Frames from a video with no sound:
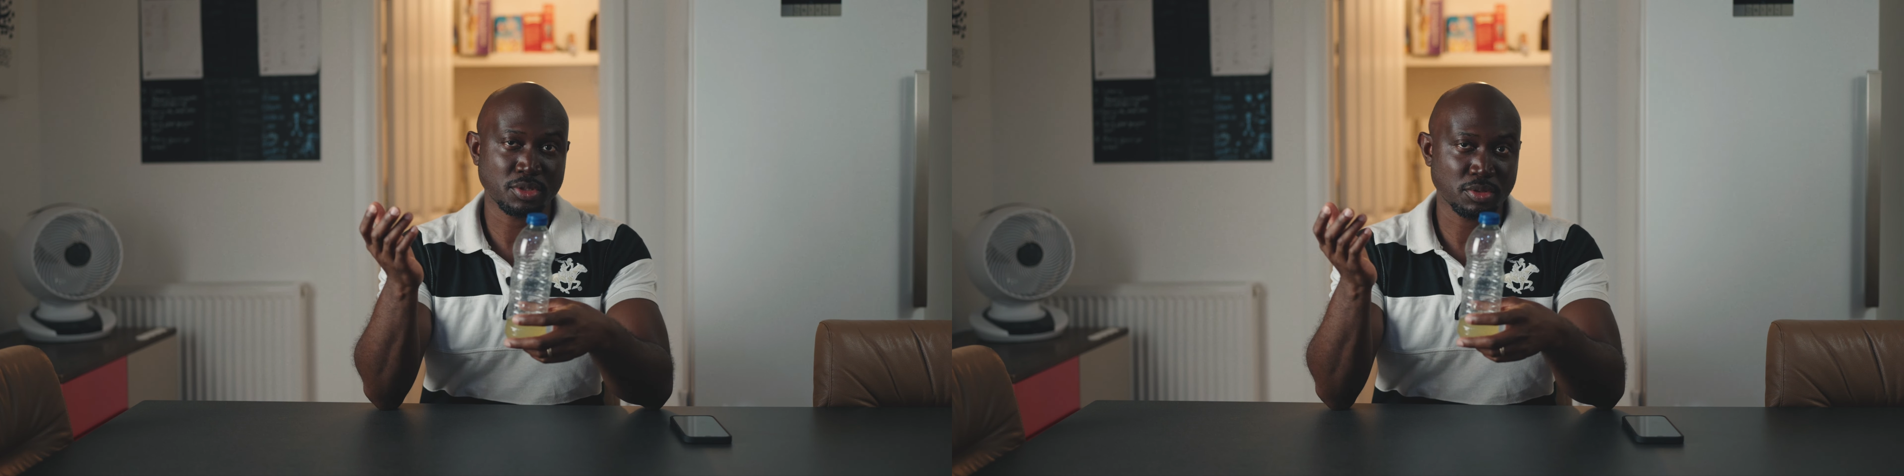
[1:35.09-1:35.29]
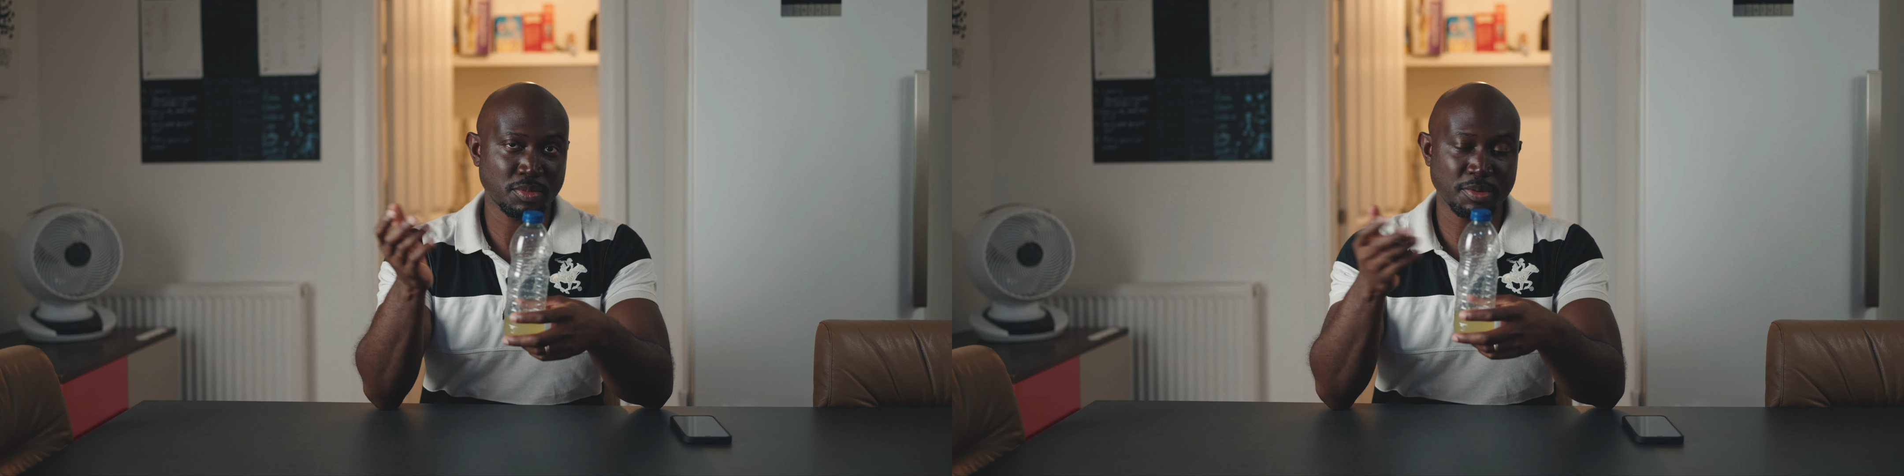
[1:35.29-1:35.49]

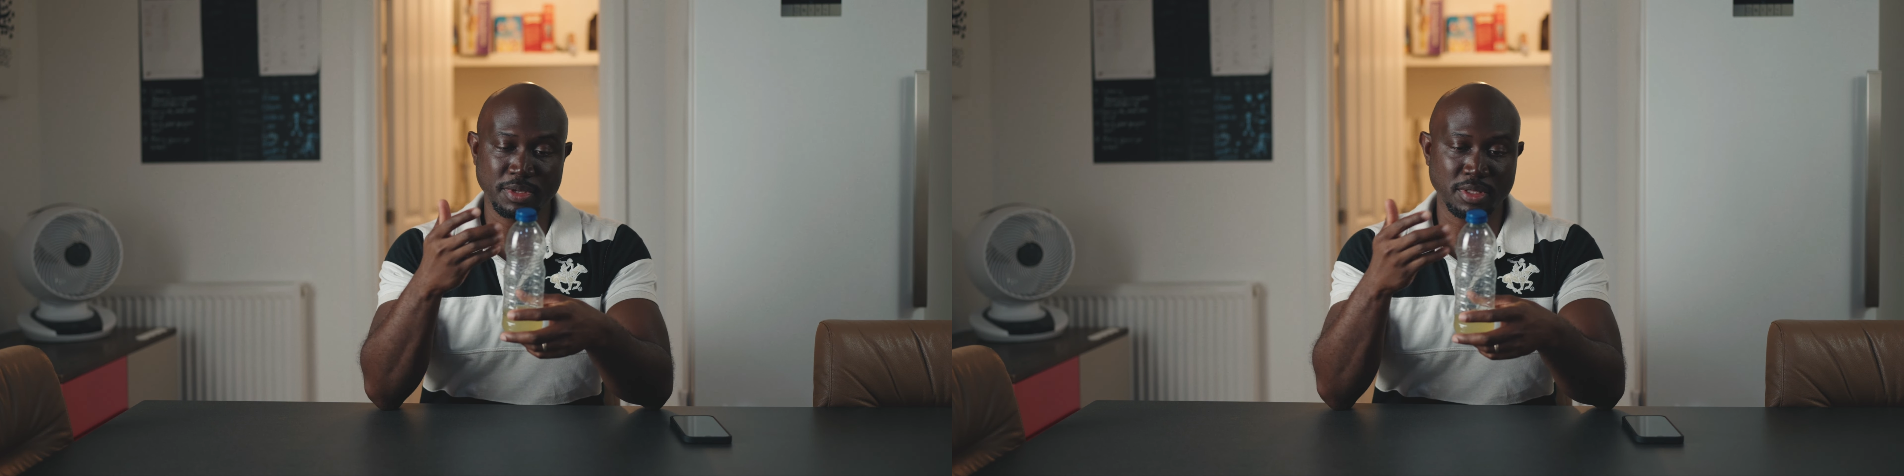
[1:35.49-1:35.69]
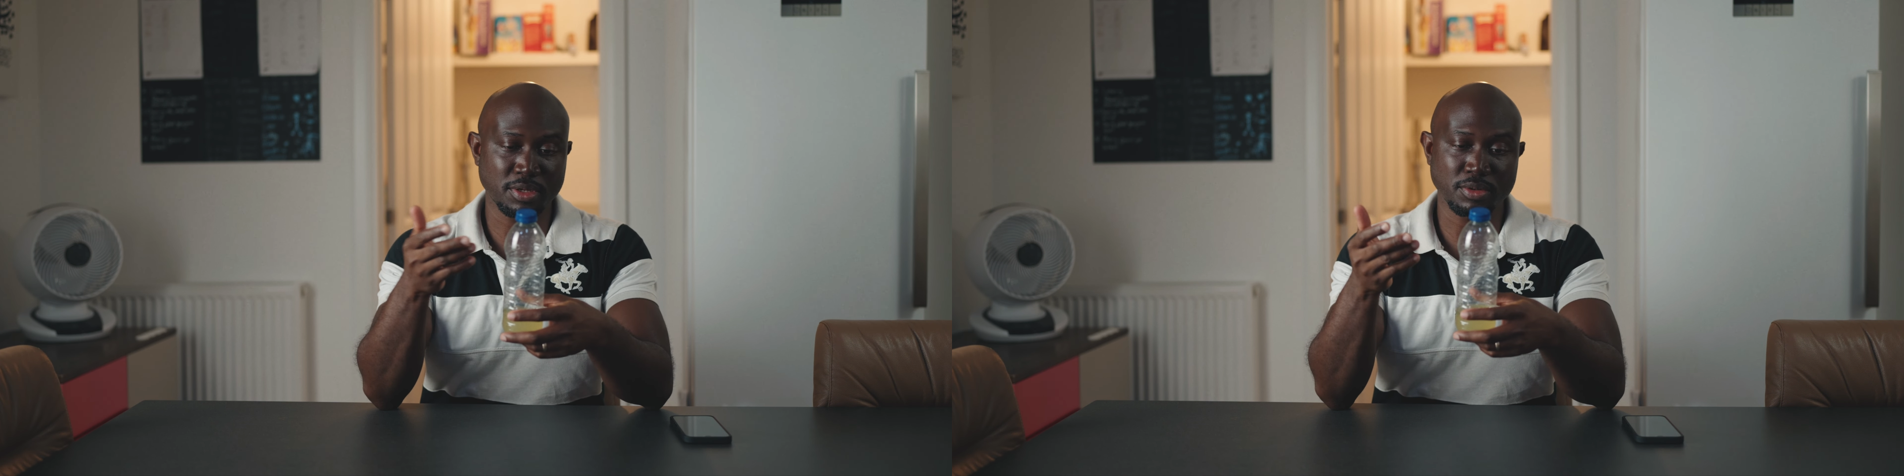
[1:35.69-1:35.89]
so
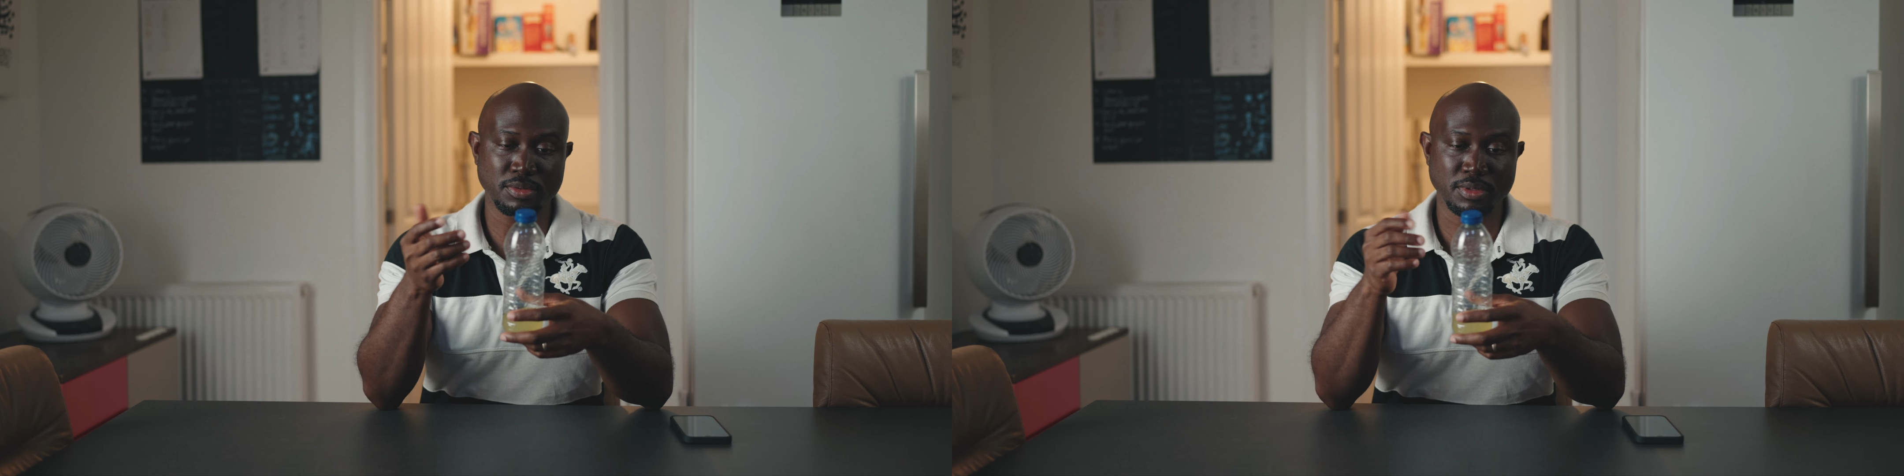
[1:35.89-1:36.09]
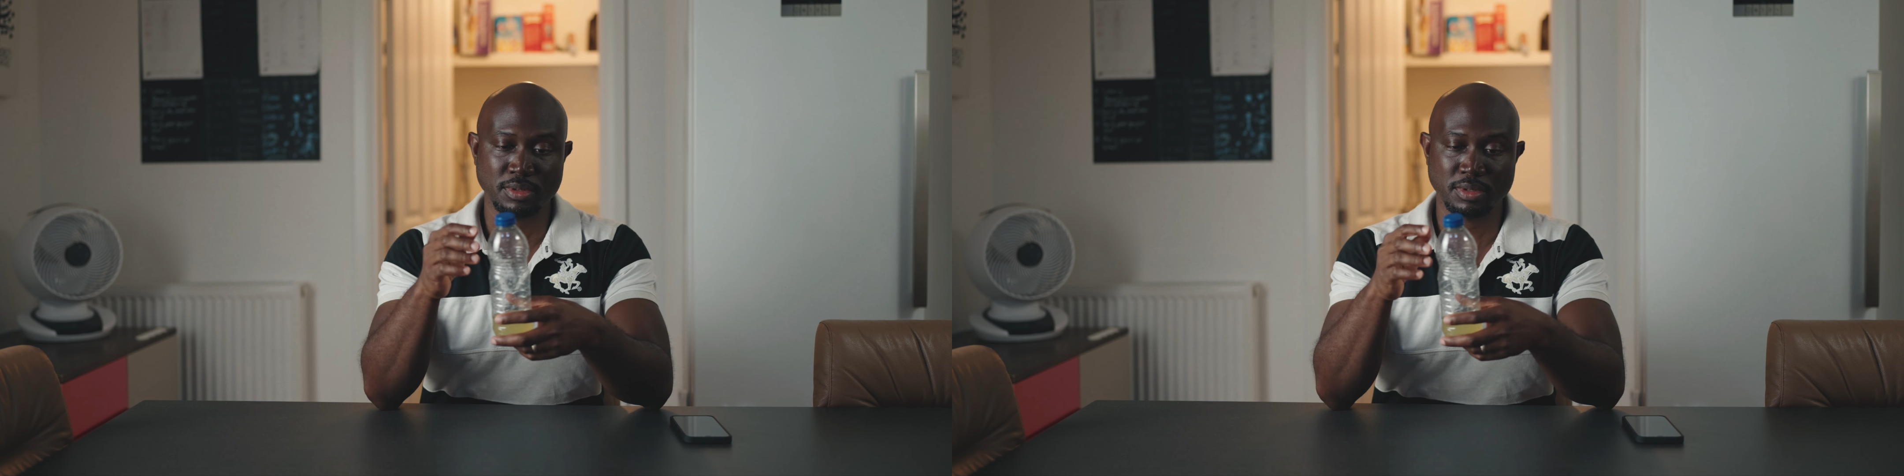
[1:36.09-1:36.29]
maybe they don't